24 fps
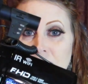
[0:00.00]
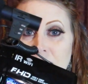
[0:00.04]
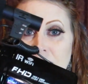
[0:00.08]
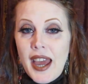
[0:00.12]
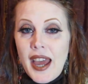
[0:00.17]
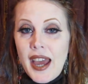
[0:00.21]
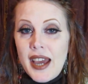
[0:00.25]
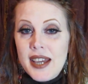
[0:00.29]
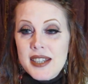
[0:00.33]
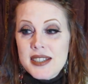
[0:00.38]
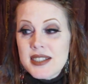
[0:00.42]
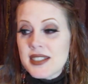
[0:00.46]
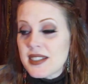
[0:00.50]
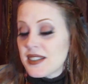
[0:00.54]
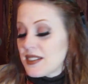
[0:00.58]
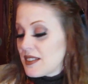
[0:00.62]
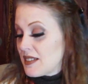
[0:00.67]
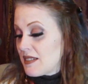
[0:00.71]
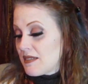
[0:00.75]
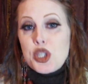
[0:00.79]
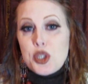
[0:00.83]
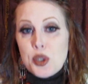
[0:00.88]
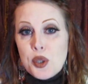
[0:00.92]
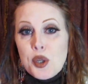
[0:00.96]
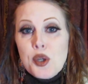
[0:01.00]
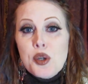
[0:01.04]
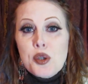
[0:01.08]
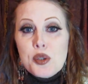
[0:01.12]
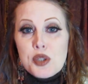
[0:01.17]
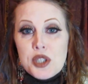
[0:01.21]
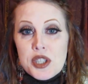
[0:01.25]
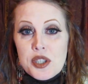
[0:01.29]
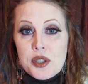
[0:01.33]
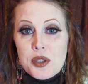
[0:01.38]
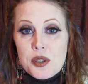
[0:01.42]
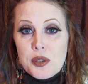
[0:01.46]
as true
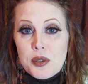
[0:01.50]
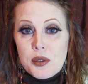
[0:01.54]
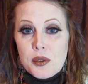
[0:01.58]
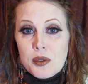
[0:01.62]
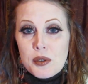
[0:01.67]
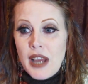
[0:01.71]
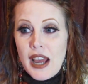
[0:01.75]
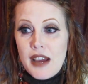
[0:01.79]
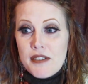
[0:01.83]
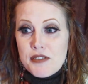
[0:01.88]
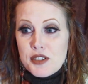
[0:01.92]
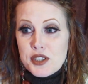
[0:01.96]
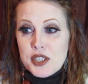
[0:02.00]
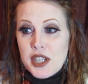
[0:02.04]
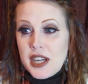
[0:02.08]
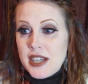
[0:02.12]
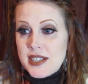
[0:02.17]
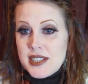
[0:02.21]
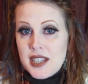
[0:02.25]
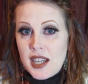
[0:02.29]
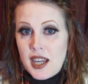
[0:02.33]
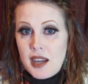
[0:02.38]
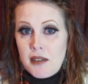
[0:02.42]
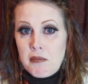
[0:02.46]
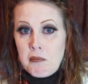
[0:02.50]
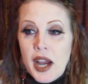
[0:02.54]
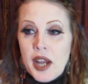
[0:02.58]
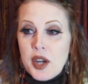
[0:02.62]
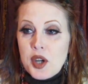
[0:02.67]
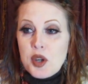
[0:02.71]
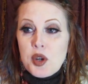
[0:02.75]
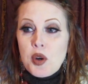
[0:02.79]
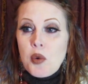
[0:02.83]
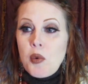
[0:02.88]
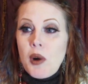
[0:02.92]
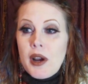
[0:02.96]
to advertising. I
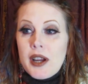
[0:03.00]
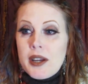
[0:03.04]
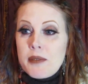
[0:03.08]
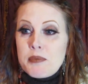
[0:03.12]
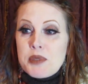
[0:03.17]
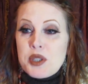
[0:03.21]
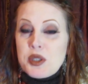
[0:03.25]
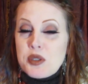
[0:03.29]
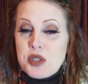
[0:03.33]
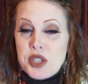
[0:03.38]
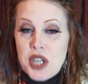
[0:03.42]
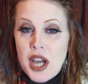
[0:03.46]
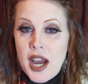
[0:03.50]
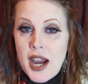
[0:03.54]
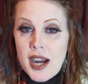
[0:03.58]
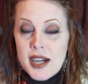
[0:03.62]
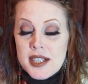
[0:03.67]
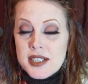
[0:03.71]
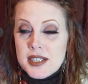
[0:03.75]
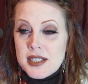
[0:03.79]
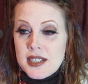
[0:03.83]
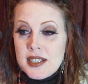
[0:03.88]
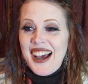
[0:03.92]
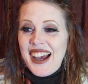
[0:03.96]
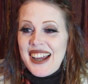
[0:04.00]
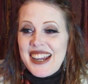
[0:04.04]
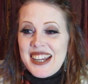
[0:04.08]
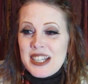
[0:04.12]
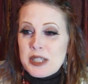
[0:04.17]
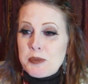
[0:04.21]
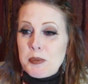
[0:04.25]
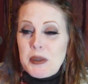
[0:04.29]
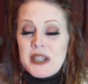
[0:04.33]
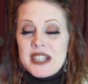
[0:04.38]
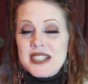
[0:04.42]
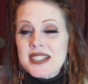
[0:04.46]
don't know why I'm so shocked. I guess
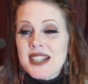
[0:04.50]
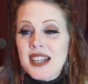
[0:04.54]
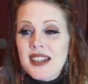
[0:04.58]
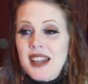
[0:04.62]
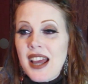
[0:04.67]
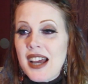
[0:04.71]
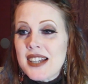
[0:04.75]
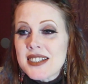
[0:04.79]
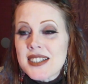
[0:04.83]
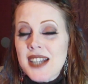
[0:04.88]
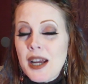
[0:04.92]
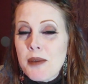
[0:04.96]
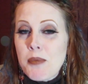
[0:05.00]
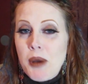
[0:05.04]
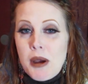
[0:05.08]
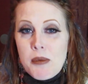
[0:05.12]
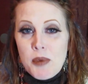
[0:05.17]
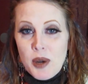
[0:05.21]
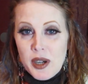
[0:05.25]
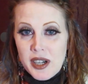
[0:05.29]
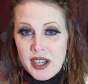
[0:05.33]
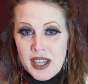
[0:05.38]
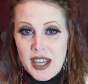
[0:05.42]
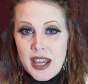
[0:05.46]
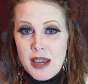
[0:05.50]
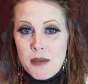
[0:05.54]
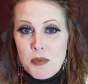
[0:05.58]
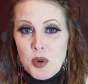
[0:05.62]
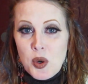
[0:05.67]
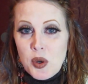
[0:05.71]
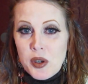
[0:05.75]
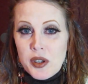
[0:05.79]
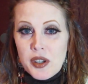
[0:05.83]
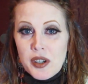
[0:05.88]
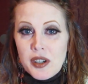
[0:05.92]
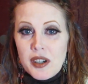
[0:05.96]
because the last time I bought a
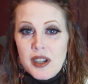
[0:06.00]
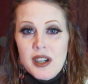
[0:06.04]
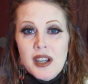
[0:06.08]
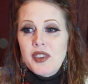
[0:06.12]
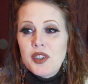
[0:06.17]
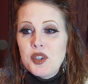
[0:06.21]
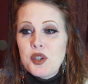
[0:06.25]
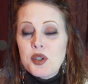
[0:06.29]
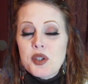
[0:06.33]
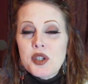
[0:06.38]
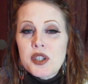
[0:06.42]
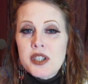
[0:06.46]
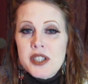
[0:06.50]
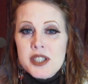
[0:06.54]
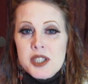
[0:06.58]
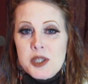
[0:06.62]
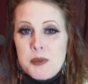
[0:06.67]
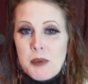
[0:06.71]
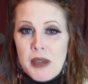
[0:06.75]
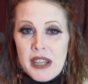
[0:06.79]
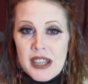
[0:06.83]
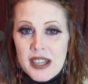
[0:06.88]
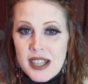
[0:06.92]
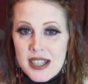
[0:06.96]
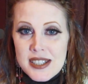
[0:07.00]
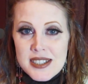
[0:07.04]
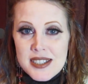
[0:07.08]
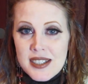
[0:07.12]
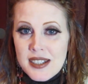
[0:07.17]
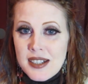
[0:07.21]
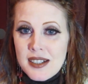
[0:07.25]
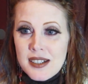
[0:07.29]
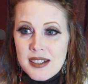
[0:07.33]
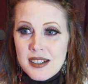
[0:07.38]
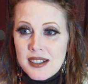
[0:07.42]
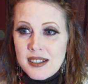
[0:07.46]
camcorder, you couldn't spend less
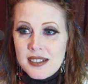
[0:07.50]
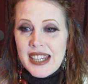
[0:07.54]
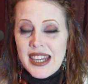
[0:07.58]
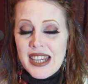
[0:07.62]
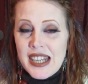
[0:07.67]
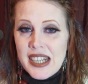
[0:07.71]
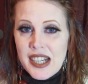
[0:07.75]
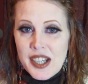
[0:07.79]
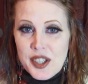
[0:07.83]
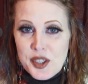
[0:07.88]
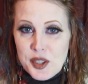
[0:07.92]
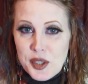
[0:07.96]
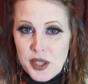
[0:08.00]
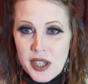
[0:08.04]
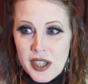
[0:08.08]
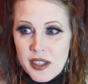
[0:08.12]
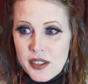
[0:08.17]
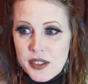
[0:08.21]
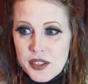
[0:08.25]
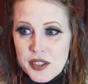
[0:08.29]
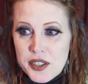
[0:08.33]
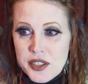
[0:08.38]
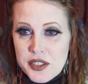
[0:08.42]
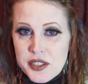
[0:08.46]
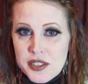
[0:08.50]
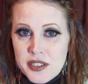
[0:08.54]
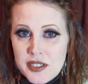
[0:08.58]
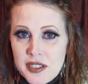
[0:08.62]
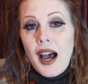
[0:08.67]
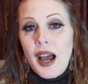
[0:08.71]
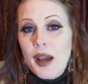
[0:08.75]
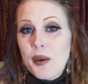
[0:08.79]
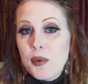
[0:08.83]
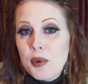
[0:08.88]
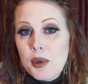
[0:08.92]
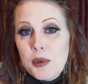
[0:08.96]
than $800.
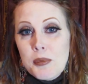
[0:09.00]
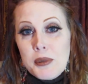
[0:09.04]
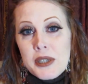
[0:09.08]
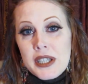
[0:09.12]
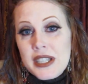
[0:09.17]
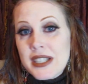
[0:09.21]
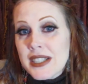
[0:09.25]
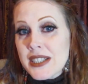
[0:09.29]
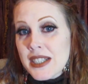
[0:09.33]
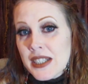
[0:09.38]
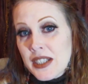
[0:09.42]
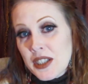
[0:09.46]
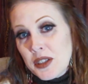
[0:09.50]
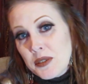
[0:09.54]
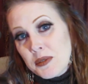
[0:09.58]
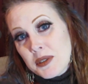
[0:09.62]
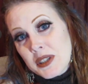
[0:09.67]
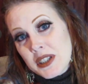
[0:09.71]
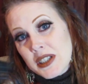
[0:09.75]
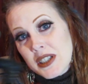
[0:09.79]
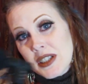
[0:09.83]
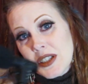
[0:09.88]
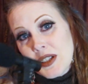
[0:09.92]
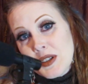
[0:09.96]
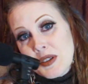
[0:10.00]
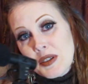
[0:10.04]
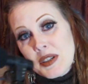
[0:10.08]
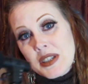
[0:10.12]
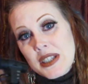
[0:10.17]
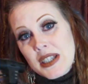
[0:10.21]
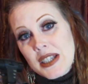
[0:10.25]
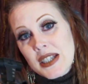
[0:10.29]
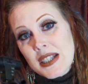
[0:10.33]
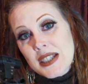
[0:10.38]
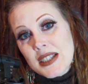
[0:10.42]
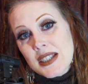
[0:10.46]
I will be continuing to use
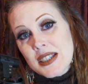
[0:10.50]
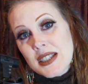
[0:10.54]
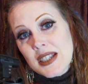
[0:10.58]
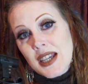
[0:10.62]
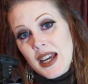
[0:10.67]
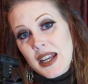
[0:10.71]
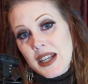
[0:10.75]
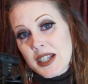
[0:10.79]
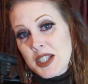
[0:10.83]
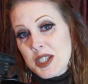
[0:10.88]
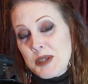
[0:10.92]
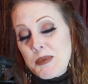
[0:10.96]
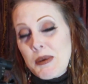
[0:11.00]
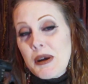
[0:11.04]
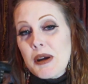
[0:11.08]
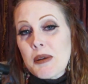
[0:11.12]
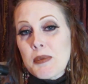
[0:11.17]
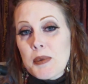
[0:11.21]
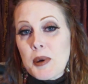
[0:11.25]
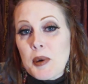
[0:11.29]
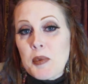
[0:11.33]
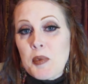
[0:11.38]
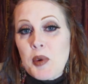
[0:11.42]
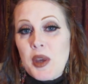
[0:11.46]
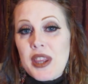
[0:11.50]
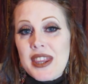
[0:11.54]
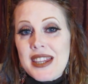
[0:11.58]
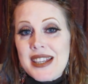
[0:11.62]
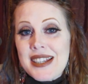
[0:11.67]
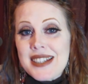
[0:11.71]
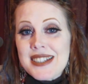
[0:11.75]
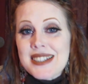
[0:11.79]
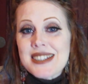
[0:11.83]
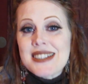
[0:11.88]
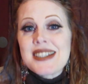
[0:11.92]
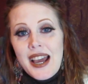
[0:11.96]
this and experiment with
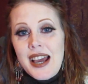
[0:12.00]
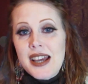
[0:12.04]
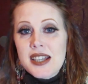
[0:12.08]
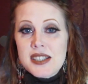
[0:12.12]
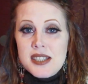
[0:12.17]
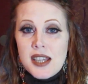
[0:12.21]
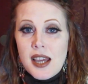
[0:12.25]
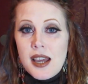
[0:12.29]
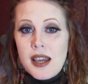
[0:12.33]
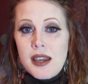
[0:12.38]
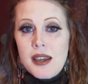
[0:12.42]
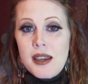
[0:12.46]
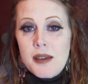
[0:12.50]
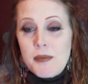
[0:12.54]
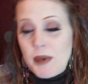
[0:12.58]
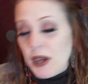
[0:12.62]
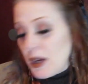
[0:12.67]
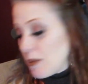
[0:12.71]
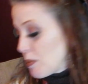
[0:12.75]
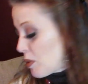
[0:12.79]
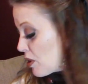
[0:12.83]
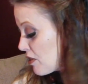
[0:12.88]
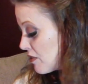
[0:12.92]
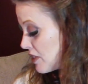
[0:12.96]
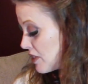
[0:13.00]
this as I make more